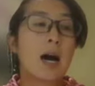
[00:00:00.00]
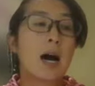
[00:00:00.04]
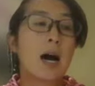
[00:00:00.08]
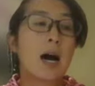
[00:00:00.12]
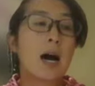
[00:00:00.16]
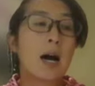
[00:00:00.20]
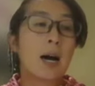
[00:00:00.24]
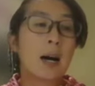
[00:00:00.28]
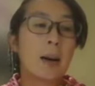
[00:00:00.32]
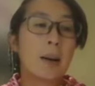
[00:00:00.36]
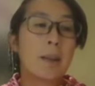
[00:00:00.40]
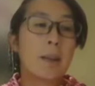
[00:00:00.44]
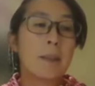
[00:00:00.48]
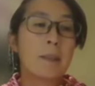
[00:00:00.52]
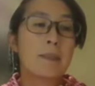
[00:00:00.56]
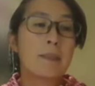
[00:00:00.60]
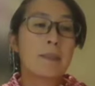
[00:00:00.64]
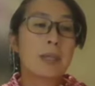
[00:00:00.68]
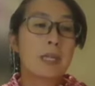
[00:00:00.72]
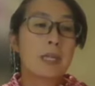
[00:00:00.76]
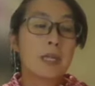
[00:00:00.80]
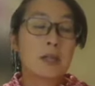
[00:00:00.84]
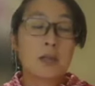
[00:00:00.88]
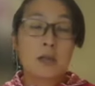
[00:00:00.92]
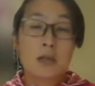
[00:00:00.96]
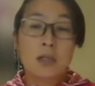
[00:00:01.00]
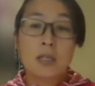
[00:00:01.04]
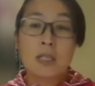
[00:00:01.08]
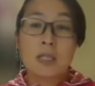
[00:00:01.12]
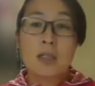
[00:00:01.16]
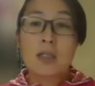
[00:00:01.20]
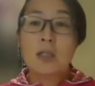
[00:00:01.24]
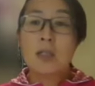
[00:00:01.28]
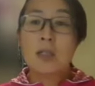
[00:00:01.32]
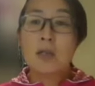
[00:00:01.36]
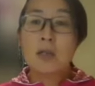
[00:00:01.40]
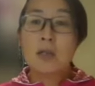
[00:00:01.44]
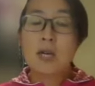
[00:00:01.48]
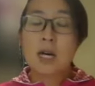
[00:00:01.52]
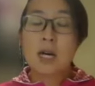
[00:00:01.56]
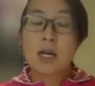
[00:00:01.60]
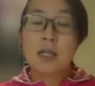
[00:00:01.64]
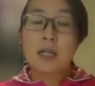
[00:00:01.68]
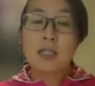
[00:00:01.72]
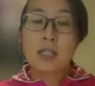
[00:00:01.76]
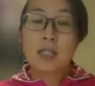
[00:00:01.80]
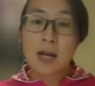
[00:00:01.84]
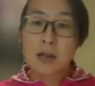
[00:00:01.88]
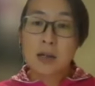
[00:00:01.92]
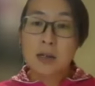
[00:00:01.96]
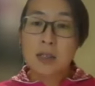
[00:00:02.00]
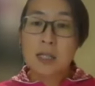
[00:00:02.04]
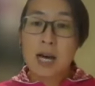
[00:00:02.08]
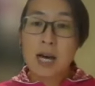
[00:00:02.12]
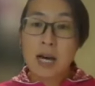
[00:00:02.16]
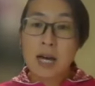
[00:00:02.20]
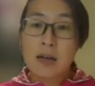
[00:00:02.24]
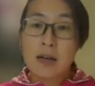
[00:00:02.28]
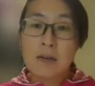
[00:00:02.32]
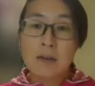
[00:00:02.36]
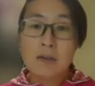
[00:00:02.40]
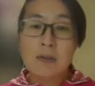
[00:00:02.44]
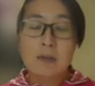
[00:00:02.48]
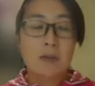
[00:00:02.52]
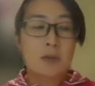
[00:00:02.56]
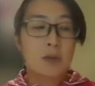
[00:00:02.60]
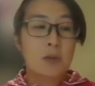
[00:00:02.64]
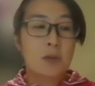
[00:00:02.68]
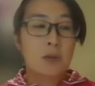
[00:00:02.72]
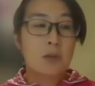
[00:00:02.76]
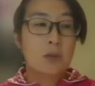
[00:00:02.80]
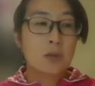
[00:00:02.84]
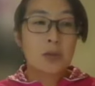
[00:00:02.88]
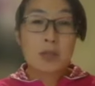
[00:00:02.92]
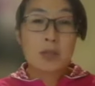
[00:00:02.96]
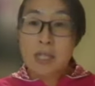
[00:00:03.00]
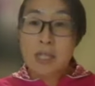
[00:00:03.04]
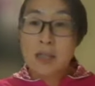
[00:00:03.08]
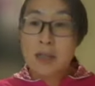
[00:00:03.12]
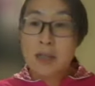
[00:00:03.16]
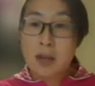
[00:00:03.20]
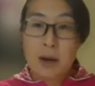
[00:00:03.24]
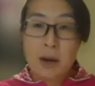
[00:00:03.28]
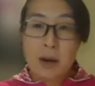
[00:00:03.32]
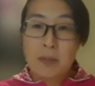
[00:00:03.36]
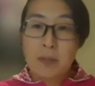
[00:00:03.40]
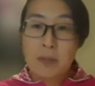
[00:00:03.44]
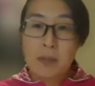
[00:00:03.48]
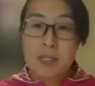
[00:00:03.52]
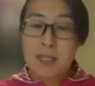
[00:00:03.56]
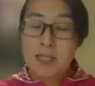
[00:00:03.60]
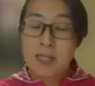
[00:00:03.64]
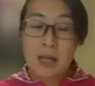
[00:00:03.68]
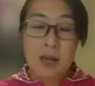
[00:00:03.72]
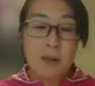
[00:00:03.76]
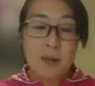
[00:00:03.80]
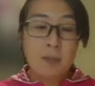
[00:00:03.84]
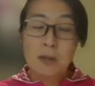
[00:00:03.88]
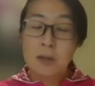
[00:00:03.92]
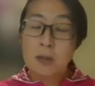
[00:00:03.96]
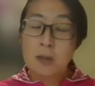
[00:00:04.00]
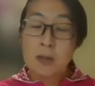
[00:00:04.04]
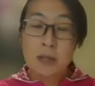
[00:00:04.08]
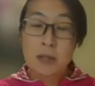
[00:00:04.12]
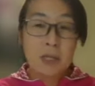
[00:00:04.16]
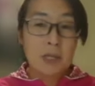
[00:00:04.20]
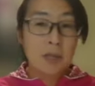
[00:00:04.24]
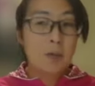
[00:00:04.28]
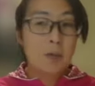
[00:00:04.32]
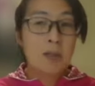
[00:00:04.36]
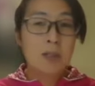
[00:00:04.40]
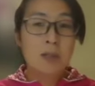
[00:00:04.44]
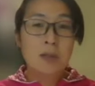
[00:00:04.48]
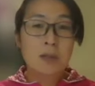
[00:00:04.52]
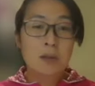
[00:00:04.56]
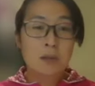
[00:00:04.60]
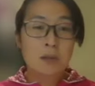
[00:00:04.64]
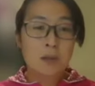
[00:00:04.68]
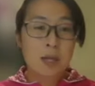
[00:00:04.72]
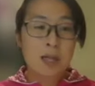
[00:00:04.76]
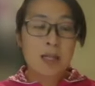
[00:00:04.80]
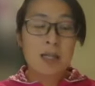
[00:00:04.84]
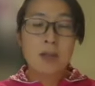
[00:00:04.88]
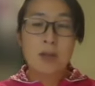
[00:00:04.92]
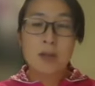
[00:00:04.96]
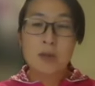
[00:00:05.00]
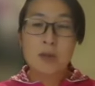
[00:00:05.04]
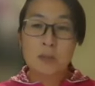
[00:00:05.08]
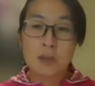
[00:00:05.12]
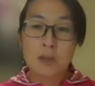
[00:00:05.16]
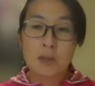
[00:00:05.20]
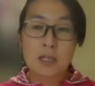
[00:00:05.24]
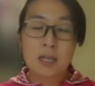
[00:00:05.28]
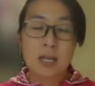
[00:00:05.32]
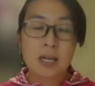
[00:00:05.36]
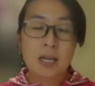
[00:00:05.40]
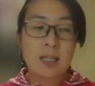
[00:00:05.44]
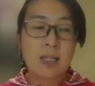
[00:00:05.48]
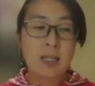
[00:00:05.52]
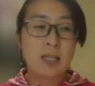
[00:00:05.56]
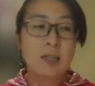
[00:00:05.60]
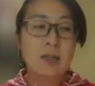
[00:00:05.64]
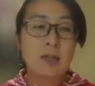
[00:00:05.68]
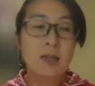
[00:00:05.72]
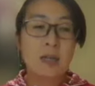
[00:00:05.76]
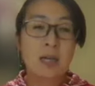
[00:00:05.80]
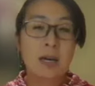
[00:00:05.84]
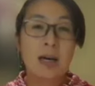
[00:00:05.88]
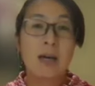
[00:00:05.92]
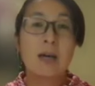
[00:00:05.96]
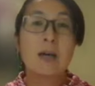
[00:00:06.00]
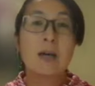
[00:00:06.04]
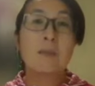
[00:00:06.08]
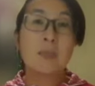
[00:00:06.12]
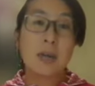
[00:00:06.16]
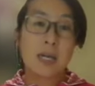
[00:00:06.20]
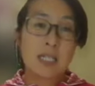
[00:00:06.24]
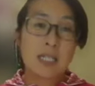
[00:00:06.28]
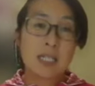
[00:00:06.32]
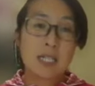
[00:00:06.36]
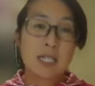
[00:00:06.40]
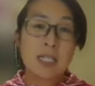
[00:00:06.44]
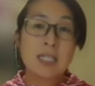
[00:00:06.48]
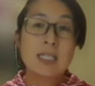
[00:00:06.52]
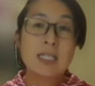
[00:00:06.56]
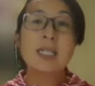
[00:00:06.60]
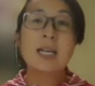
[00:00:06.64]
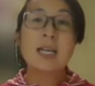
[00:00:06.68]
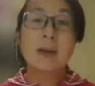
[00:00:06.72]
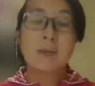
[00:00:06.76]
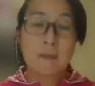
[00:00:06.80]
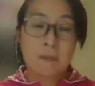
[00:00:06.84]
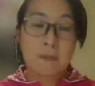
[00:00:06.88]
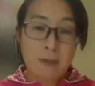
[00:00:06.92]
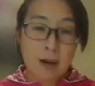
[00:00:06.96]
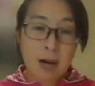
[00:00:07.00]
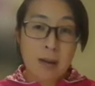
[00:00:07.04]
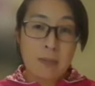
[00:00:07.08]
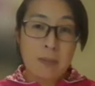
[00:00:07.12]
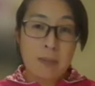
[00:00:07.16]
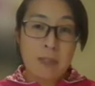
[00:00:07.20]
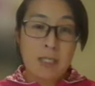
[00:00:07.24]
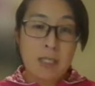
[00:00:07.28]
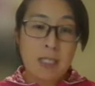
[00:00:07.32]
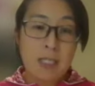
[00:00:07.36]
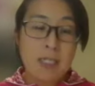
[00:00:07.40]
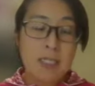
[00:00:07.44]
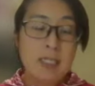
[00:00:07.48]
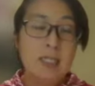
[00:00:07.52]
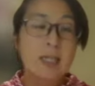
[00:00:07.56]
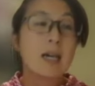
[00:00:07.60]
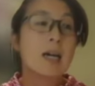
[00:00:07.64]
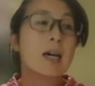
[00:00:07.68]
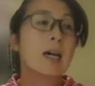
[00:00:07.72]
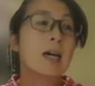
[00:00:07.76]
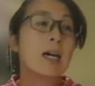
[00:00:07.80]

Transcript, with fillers: um, including you know uh, child life, the music therapist. Everybody was great at communicating to the patients and families.